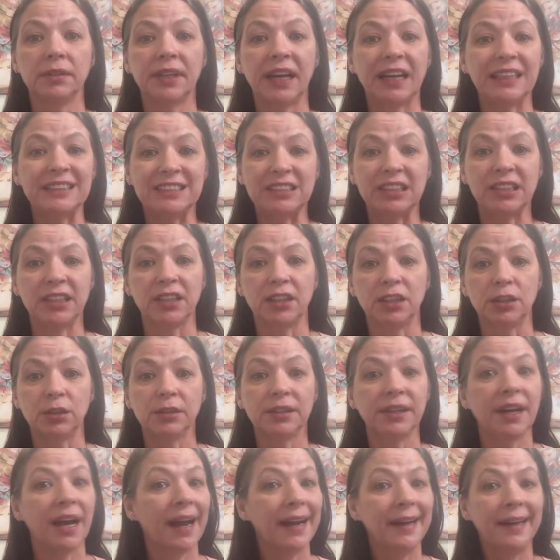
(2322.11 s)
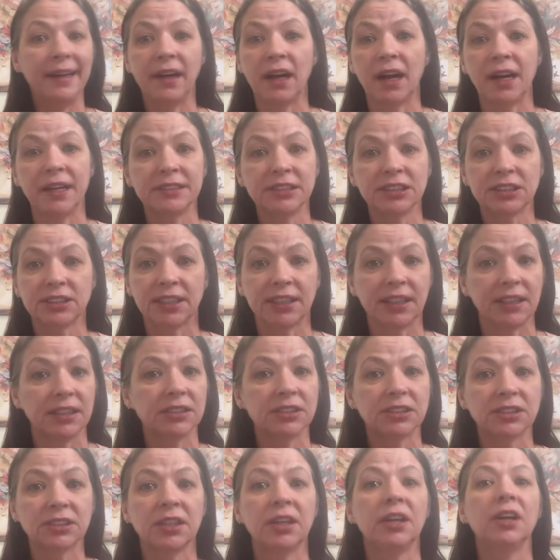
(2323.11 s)
That's it. 99
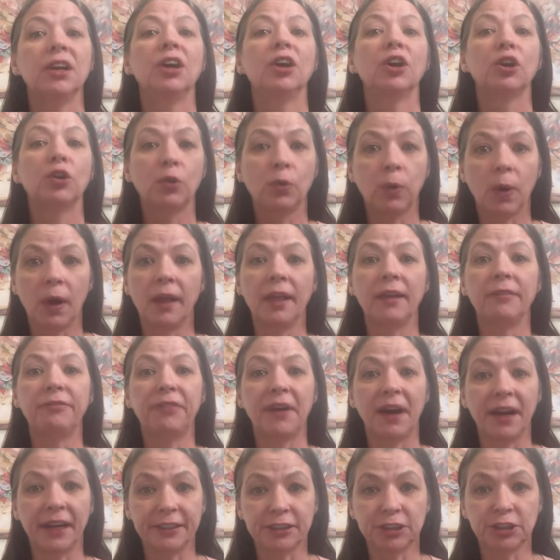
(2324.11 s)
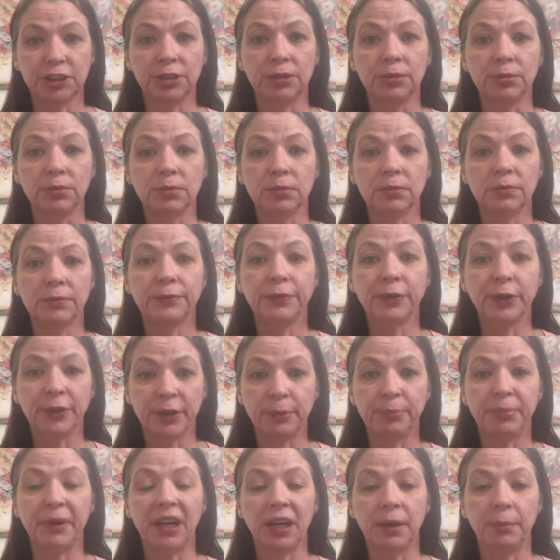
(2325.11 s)
cents qualifies you for
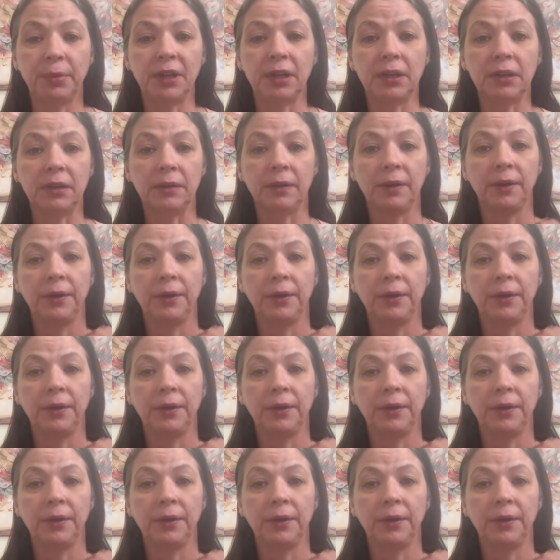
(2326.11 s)
the baby.